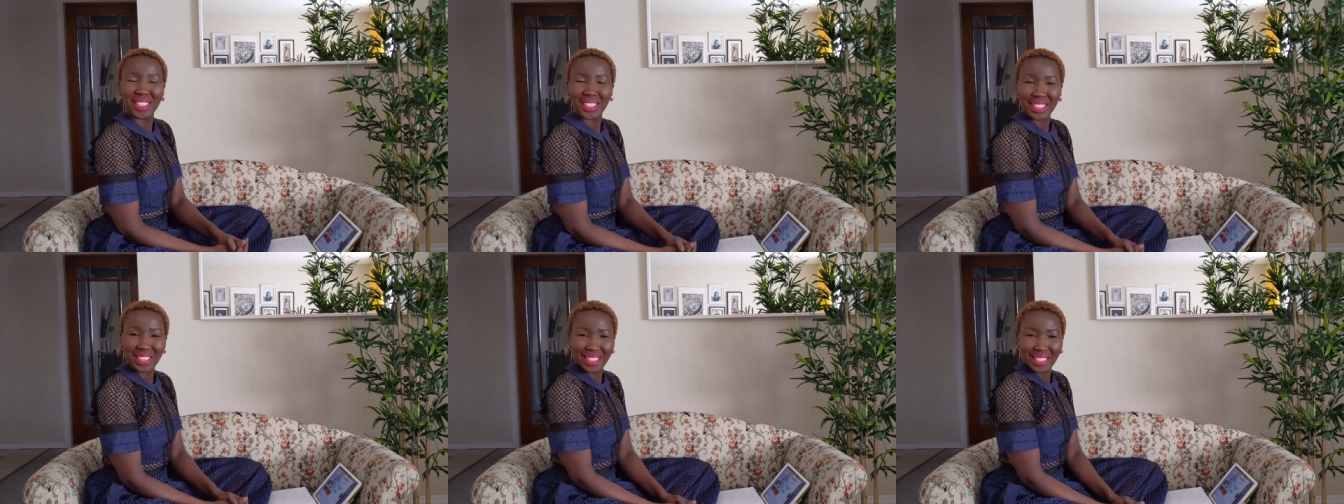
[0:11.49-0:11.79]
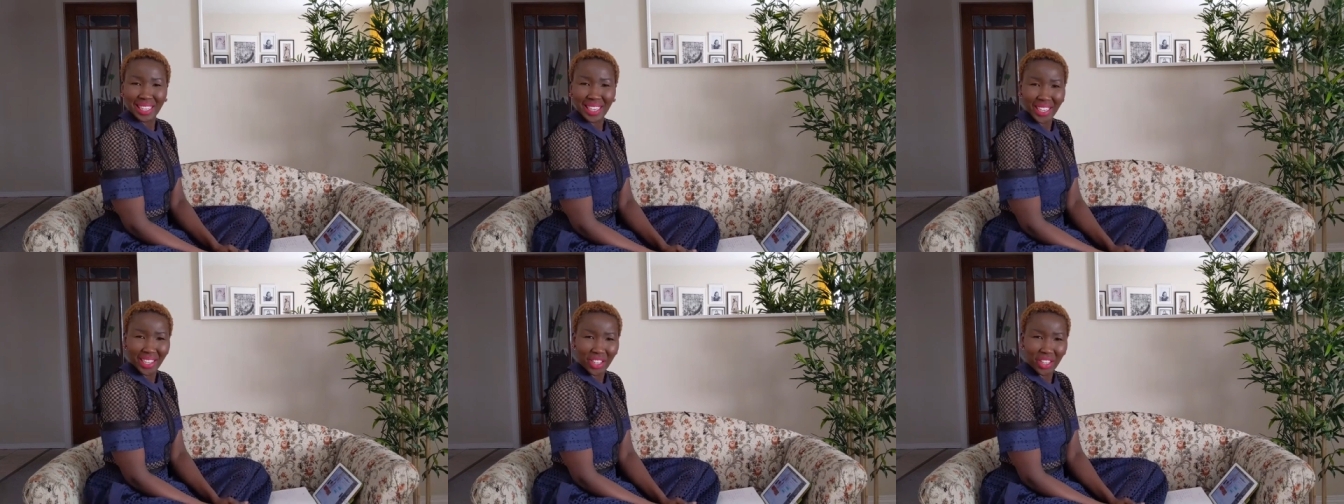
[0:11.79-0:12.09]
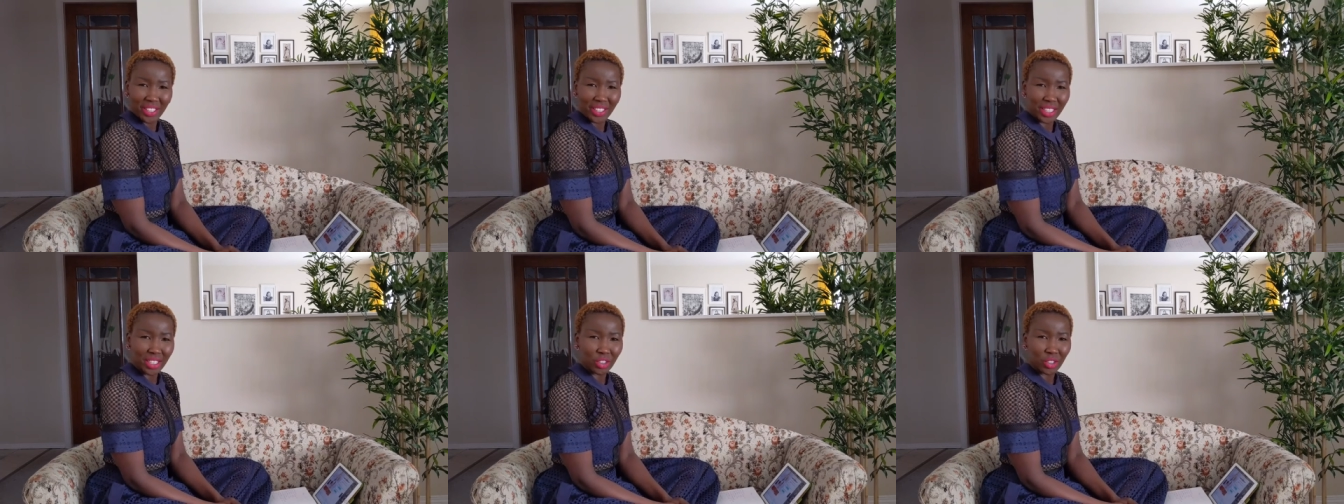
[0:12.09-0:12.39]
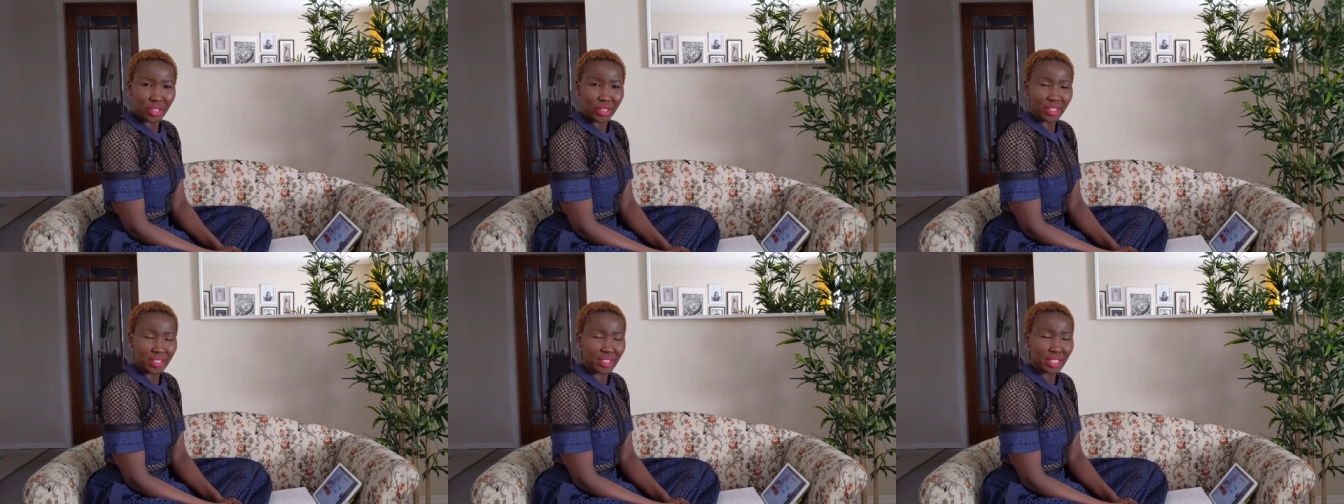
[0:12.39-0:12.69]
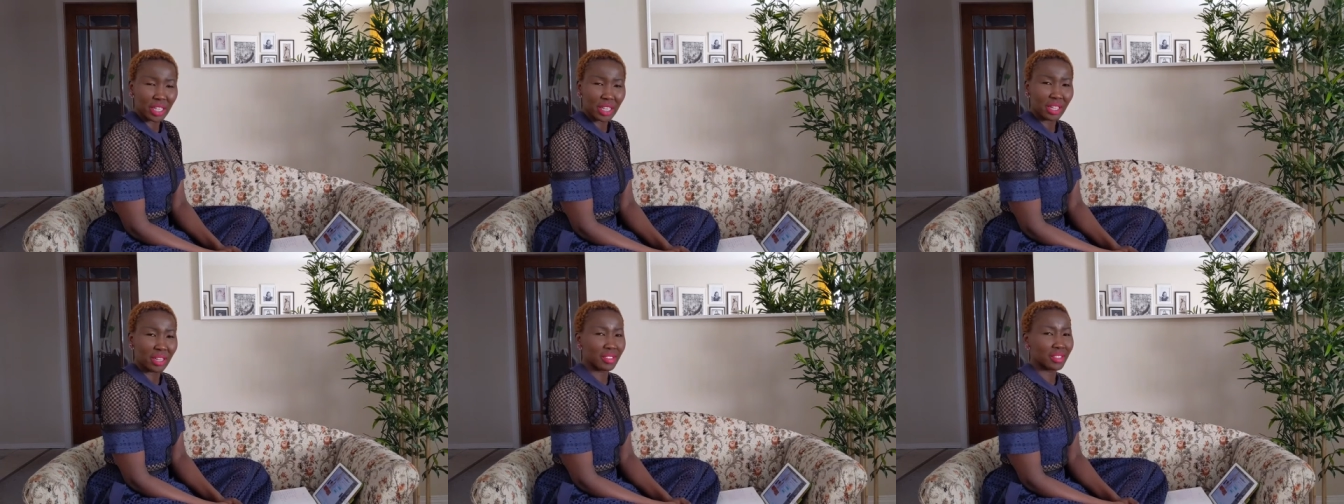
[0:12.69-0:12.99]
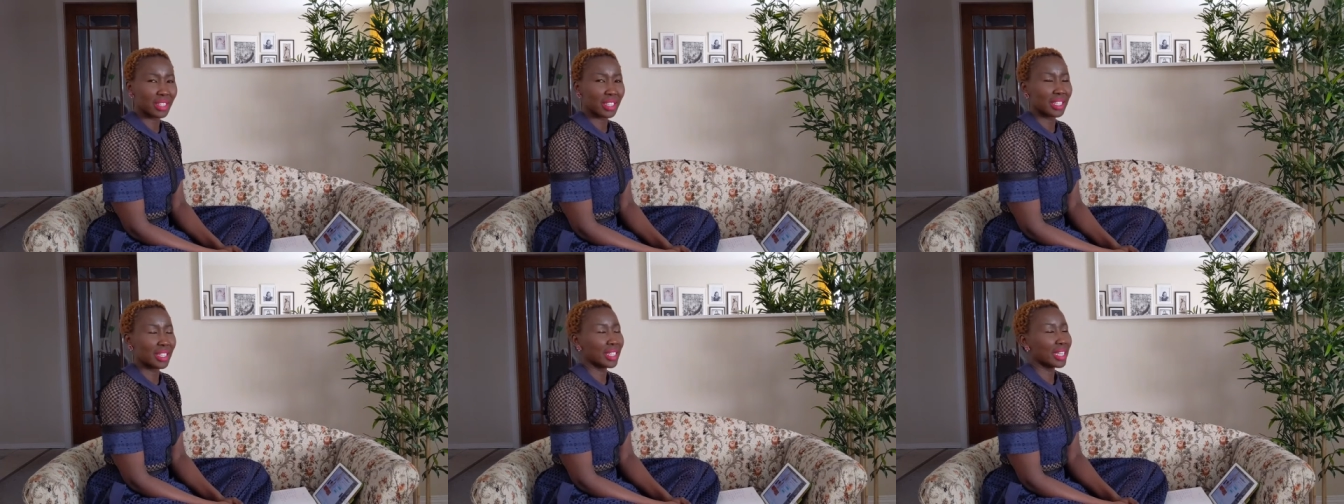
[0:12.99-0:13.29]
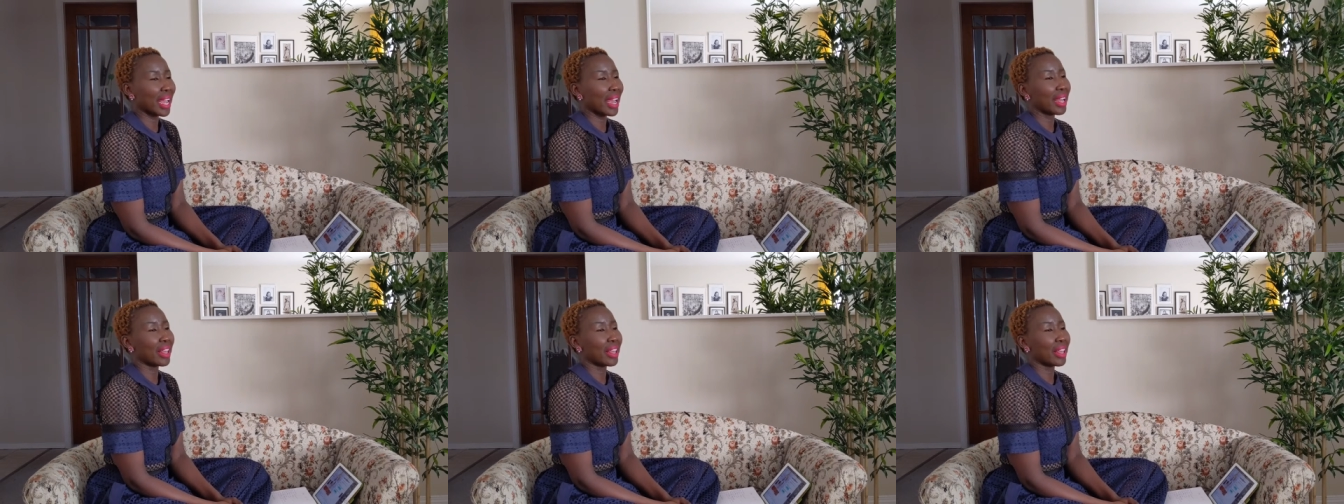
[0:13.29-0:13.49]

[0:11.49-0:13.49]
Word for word: Today on Achola's Closet,